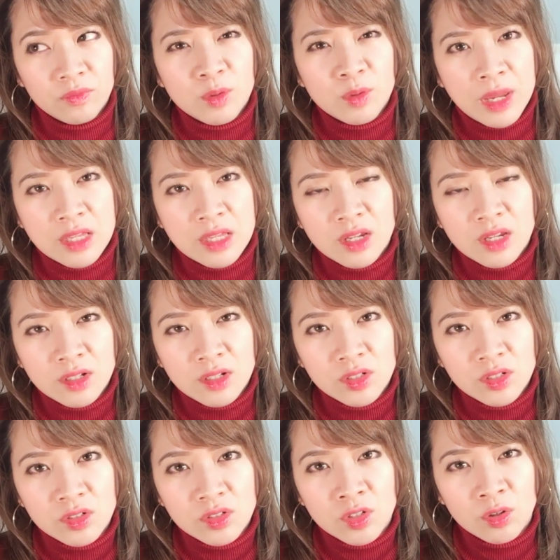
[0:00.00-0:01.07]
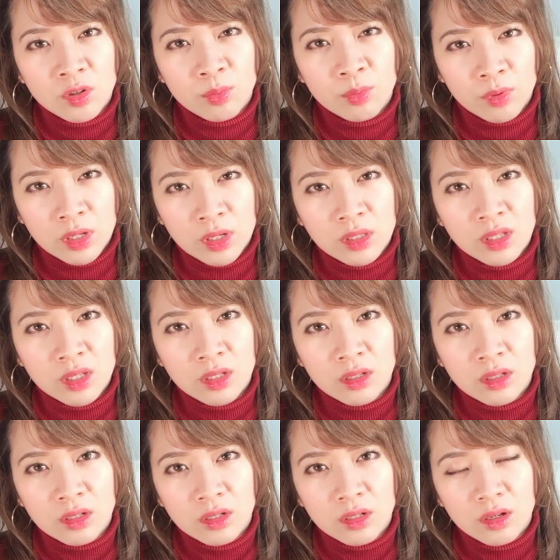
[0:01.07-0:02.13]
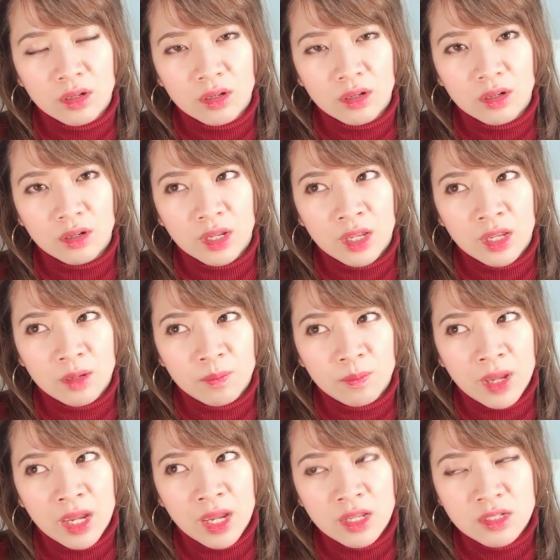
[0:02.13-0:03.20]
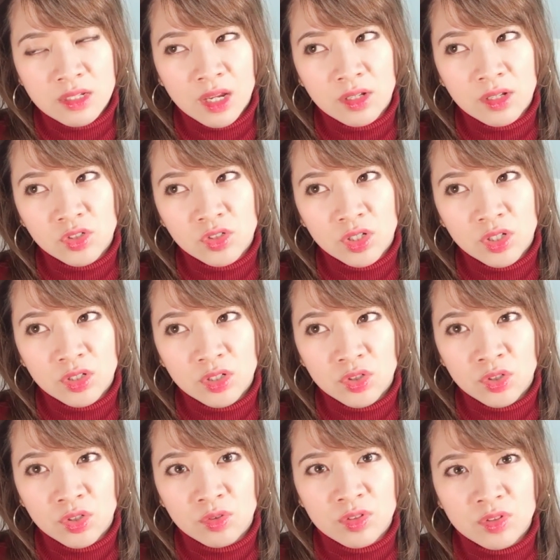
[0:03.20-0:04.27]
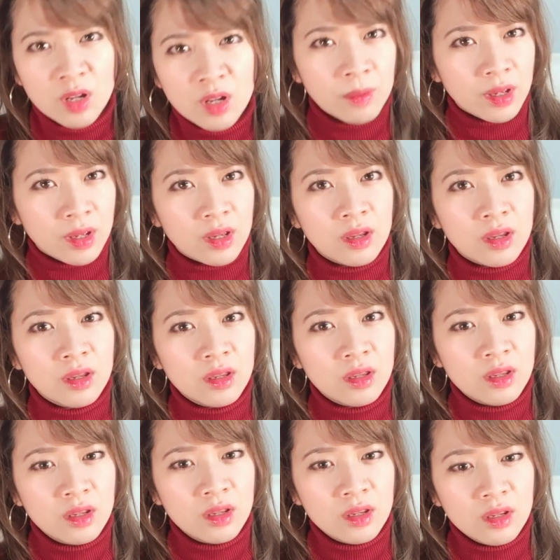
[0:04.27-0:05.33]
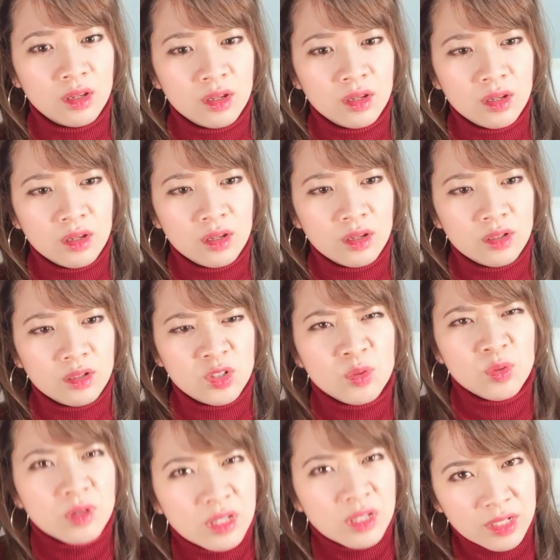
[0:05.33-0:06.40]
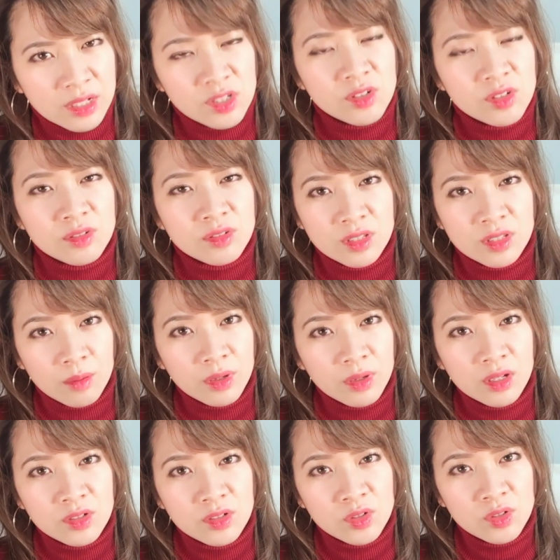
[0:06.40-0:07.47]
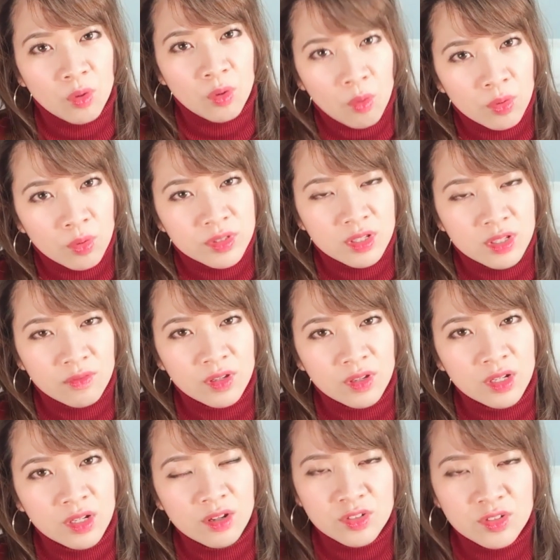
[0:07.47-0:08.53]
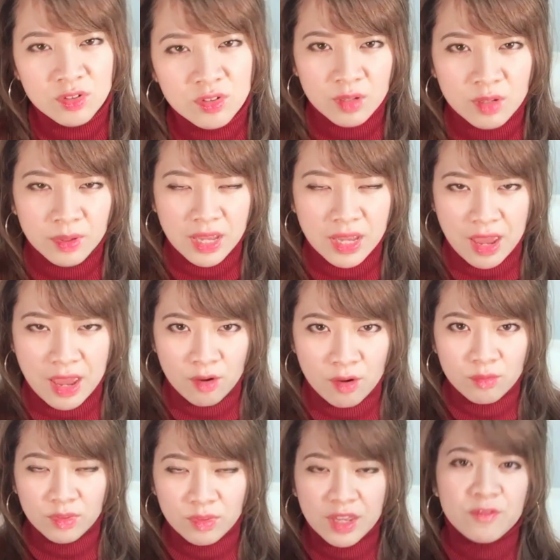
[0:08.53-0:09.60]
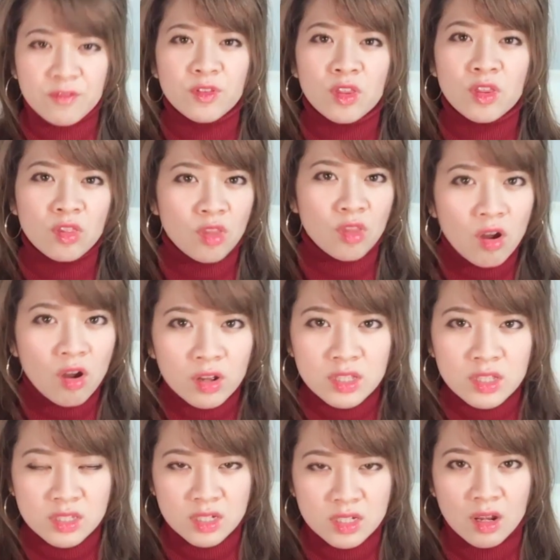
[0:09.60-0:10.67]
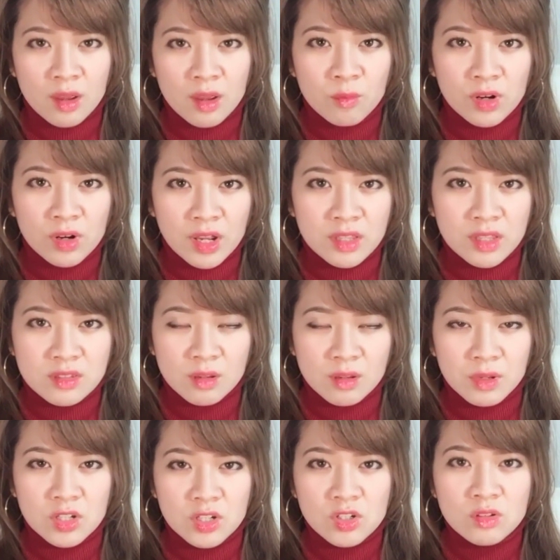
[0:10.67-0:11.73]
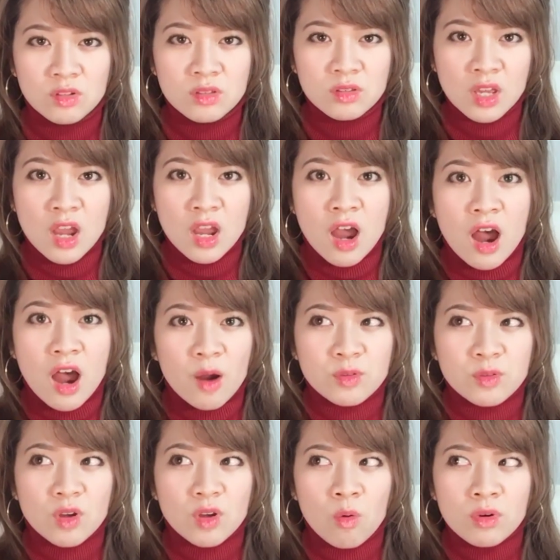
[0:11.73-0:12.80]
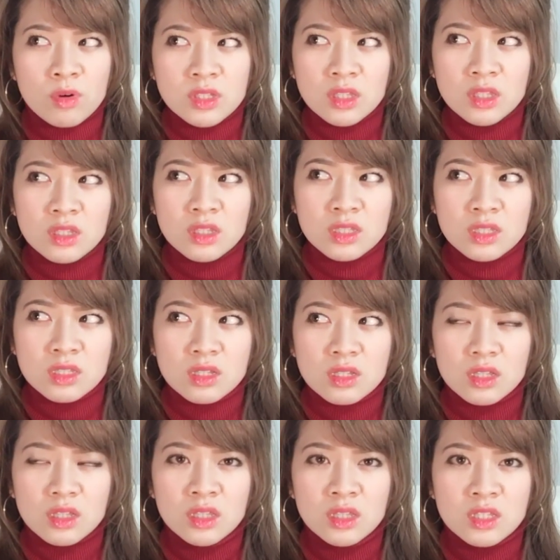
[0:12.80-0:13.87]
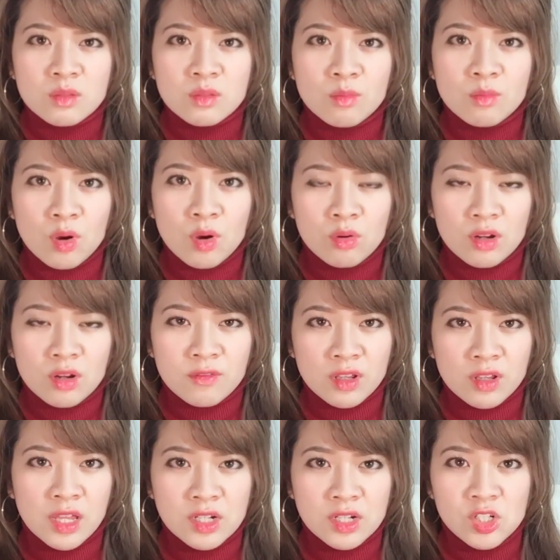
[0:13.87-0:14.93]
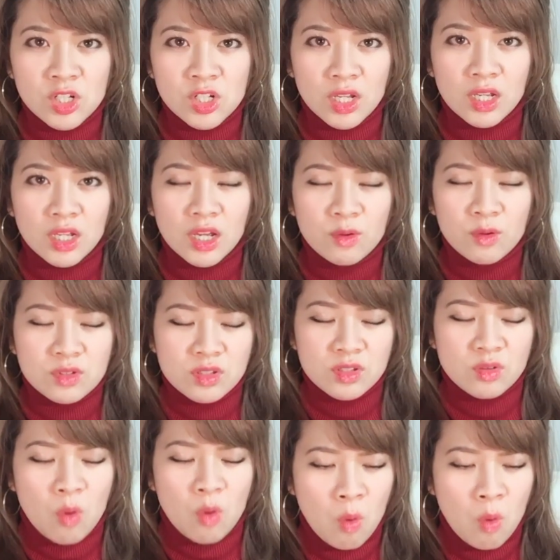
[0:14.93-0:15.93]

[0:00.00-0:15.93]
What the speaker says: pay attention to your breathing and pay attention to your stomach. Do you clench your stomach? Do you hold stuff in? Is your stomach out? Or like, for the longest time when I had stomach issues, I was always in this mode of clenching. I was just